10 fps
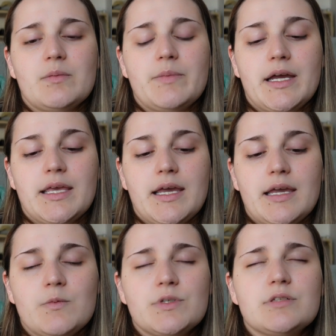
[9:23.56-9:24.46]
But yeah,
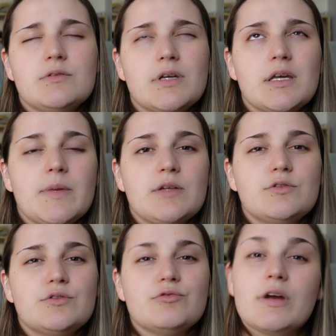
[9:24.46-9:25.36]
it was just looking a bit
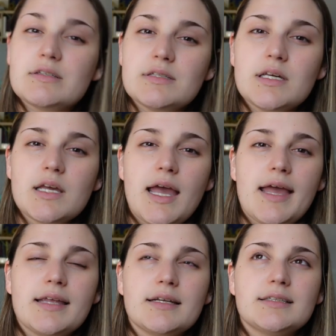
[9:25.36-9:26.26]
too rustic,
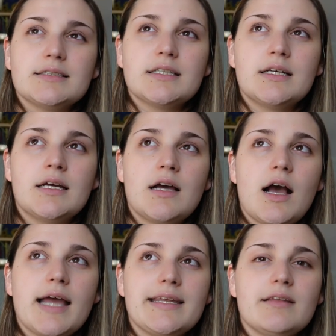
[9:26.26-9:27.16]
and
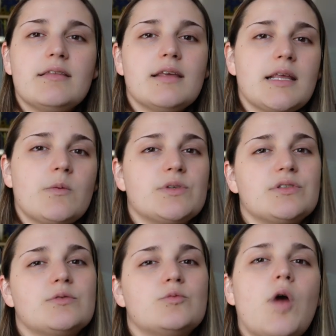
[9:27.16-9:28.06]
I didn't think that
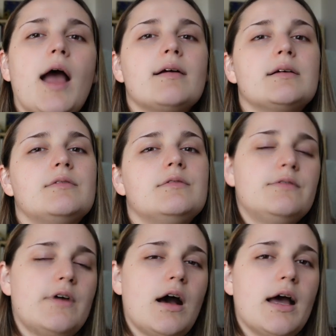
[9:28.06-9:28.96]
was the right
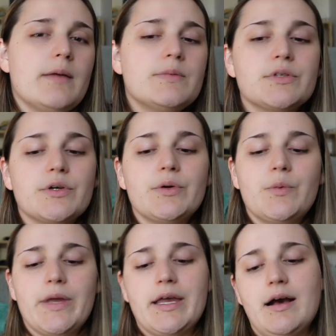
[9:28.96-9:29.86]
vibe. So
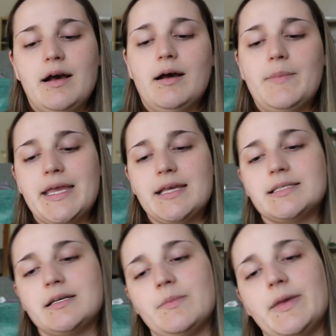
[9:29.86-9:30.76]
we are making
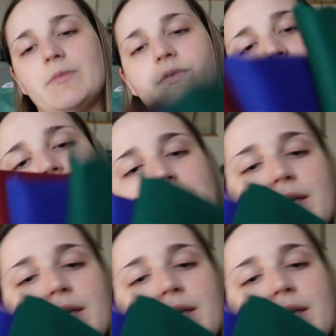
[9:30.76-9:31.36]
some, and we've got